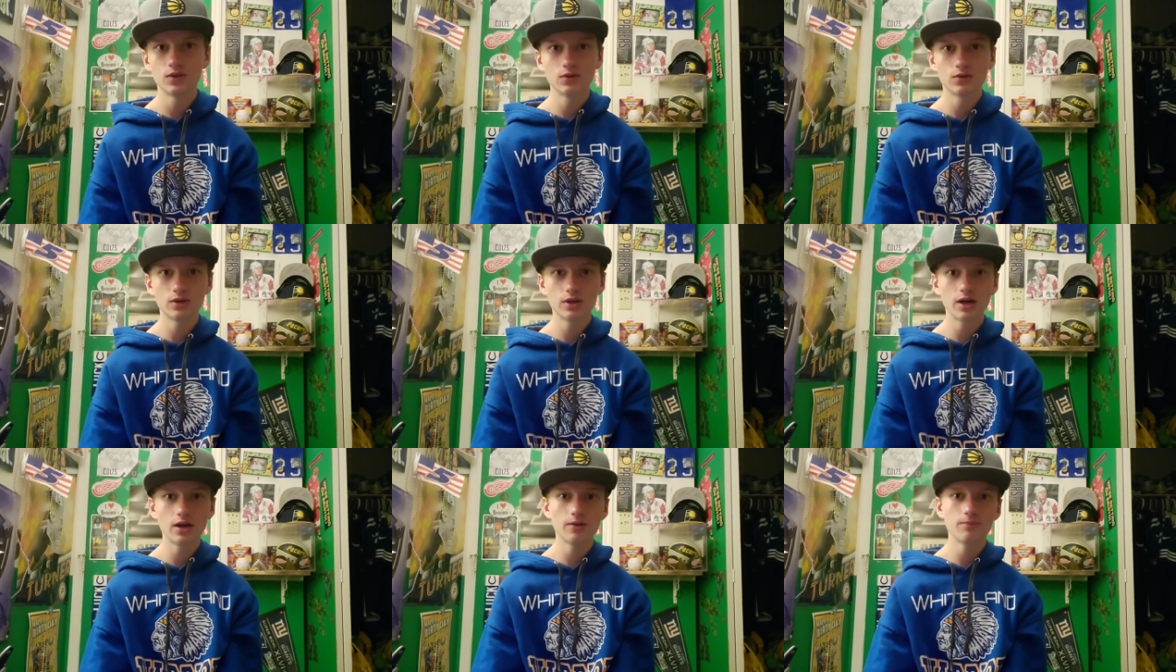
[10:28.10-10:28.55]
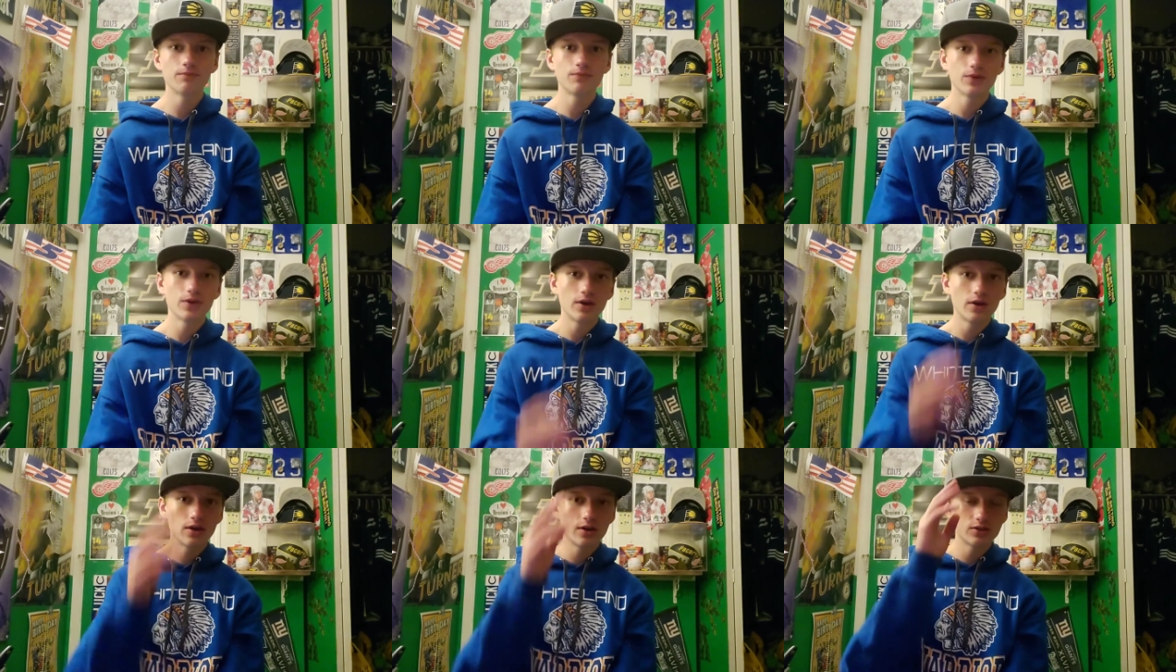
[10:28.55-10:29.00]
Okay.
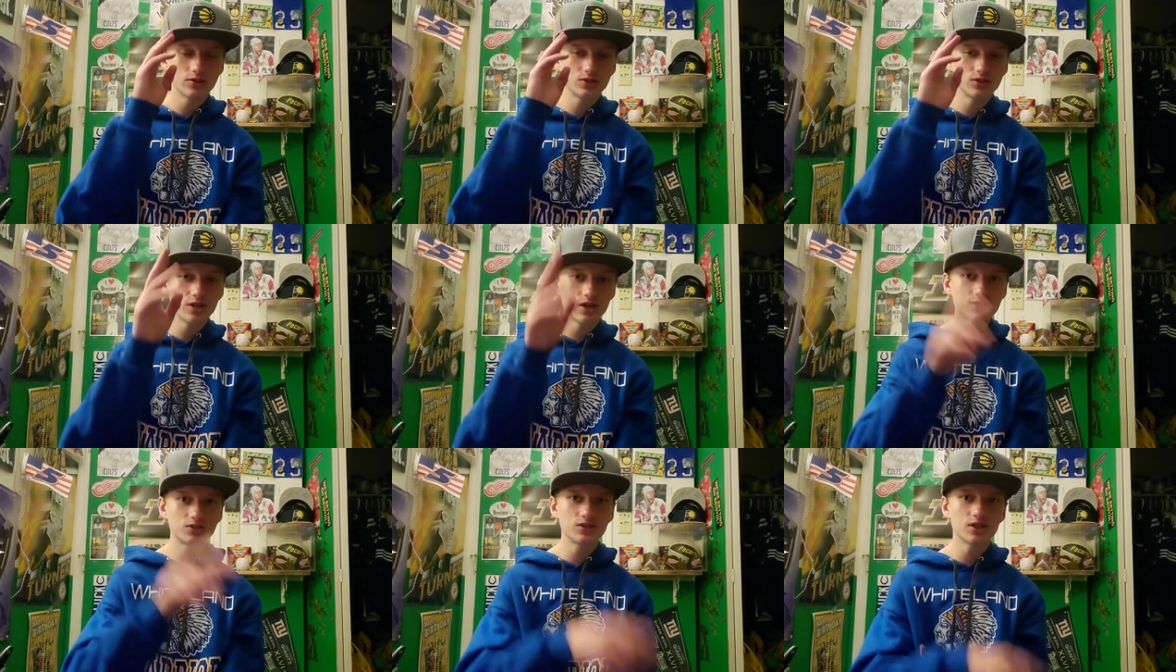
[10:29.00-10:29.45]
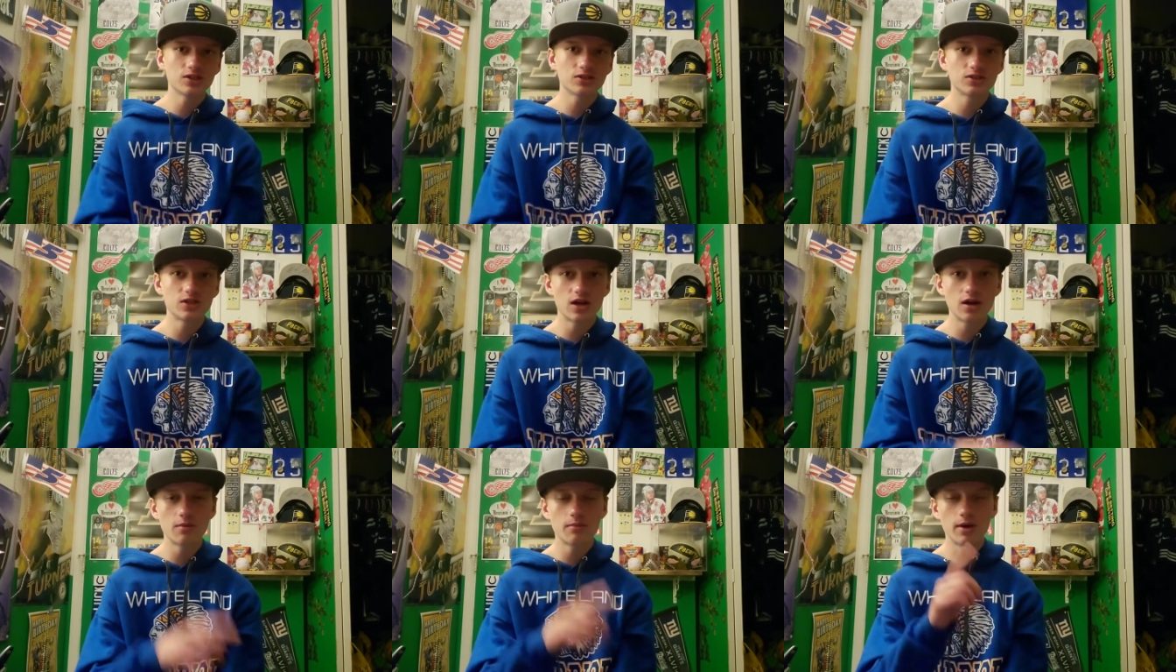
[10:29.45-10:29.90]
See you guys next
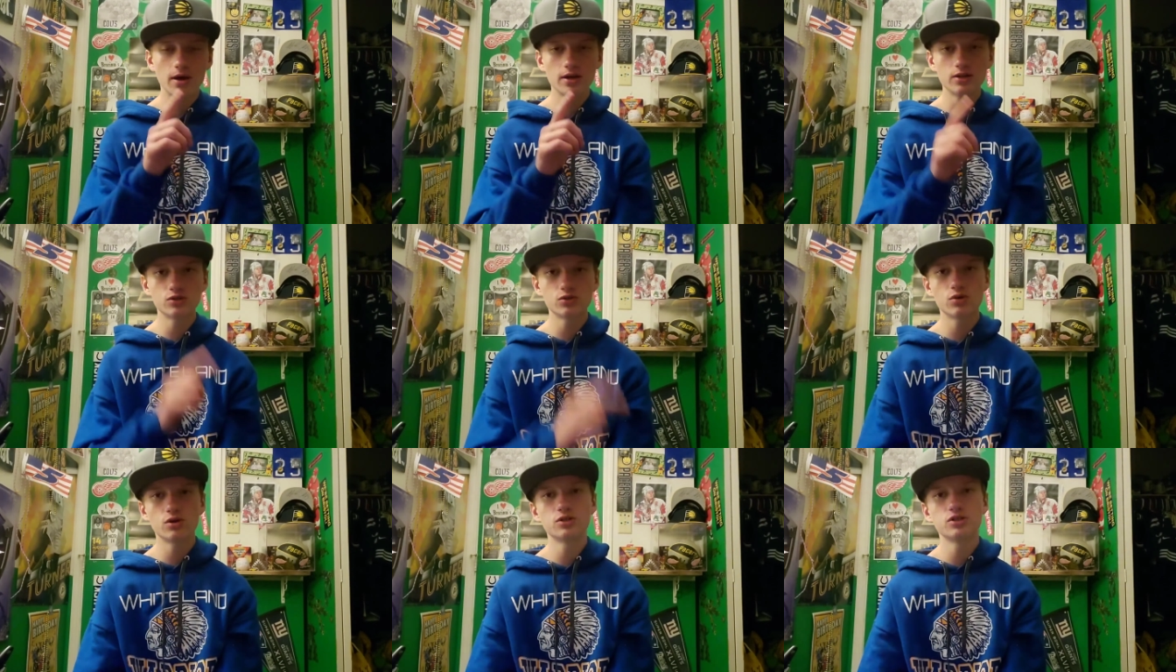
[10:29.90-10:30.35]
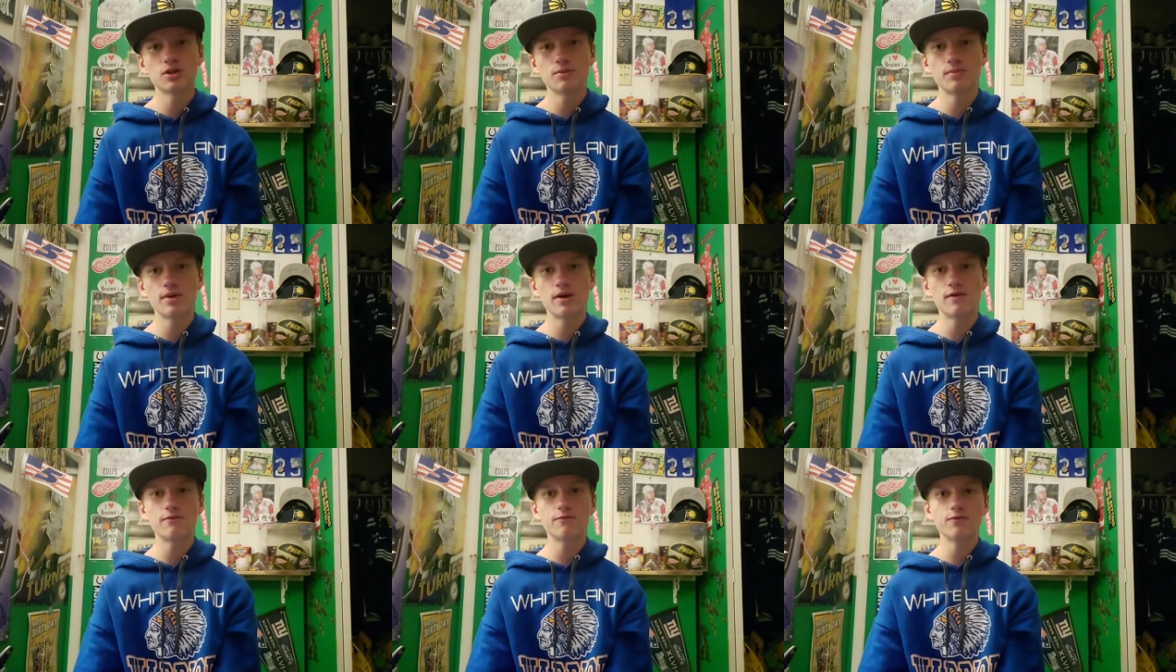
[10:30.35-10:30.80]
time. As always, I'm
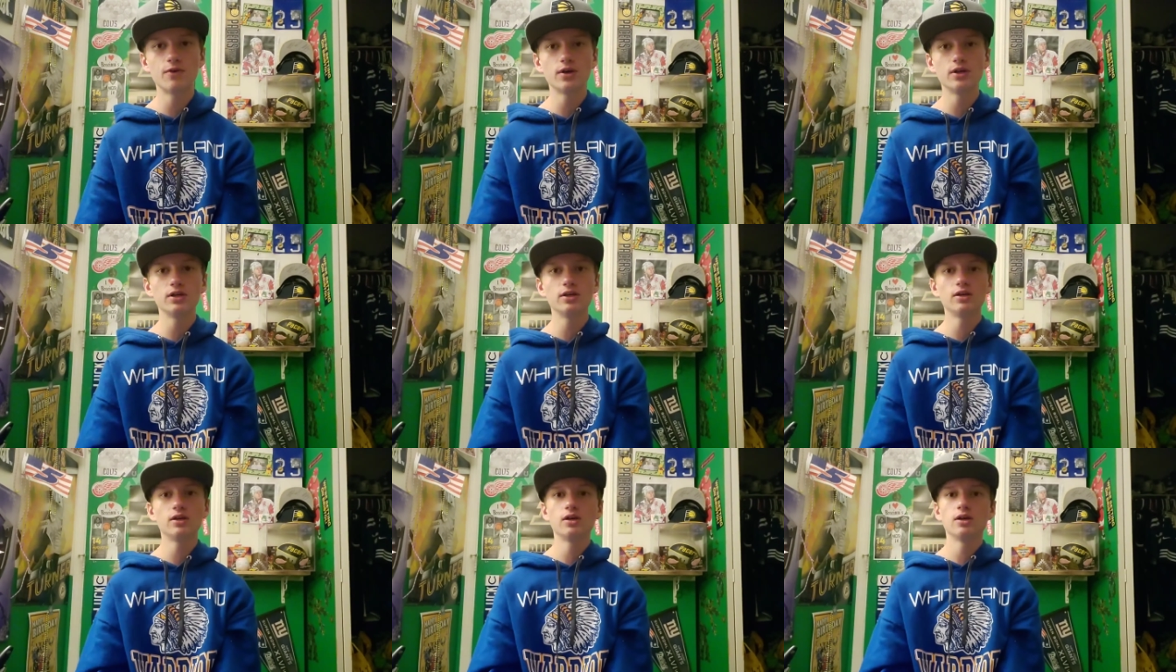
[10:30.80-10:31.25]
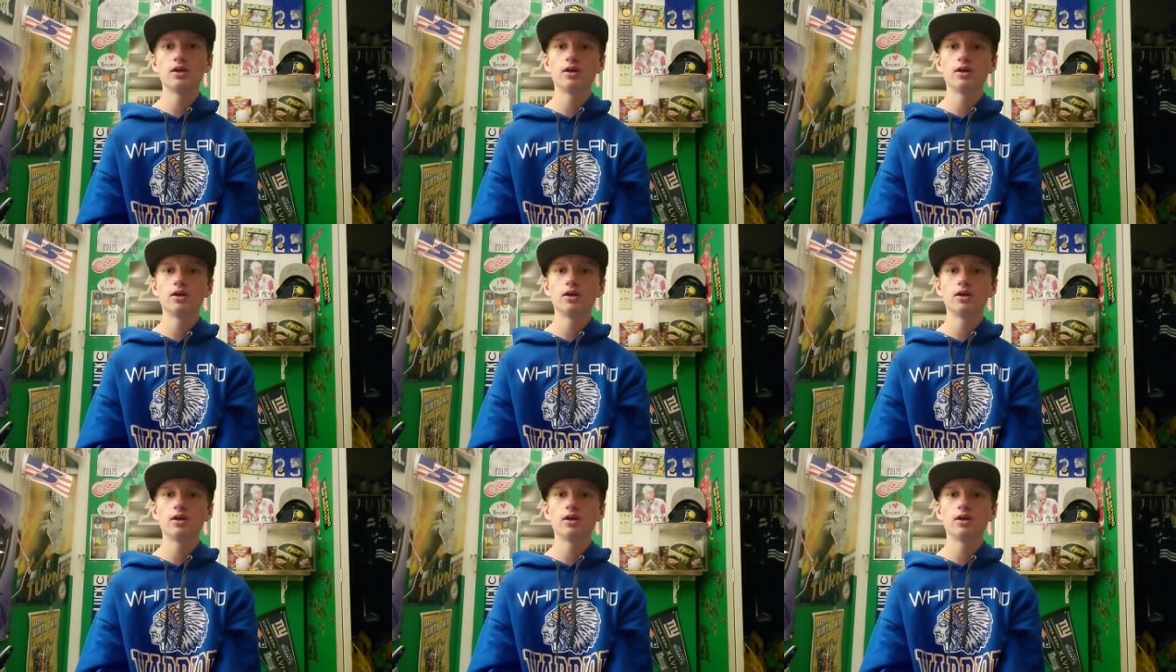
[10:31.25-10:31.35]
not funny.